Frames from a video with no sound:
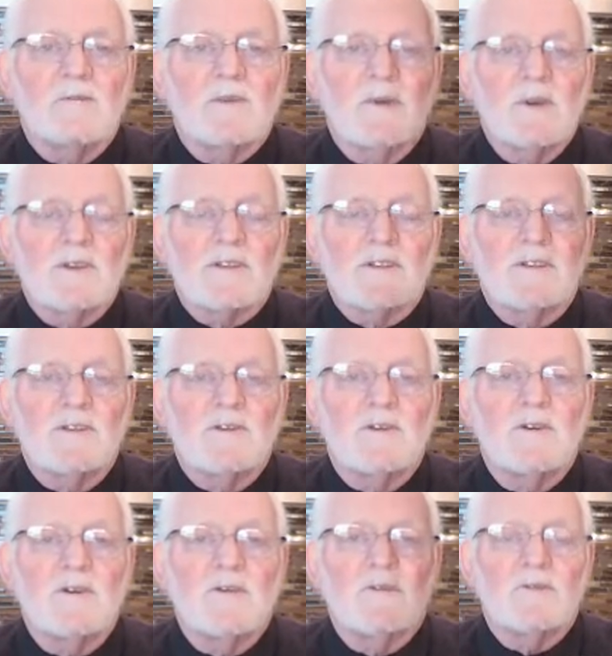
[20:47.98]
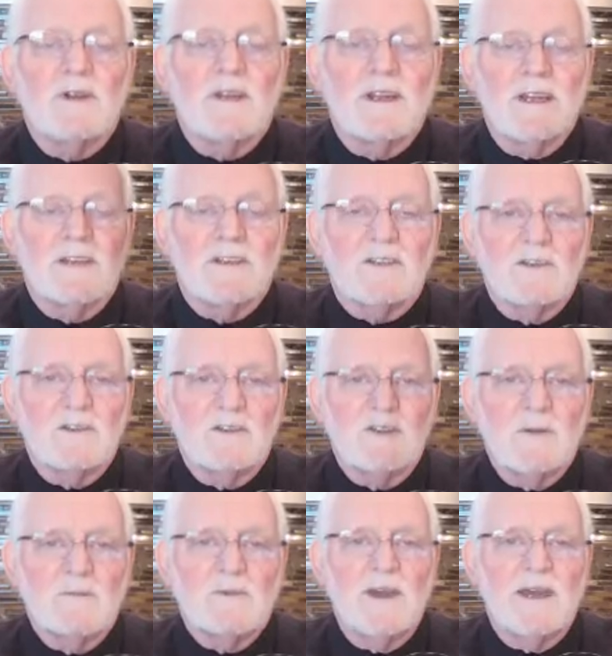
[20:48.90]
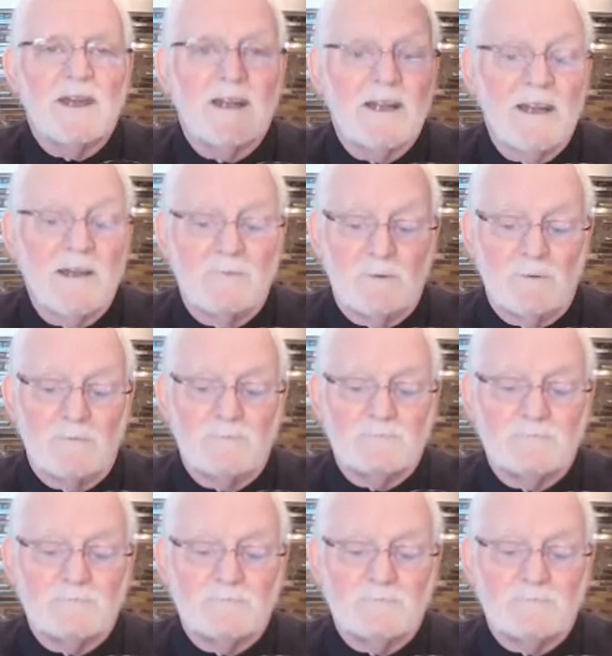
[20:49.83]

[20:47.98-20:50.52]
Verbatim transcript: personal relationship and level.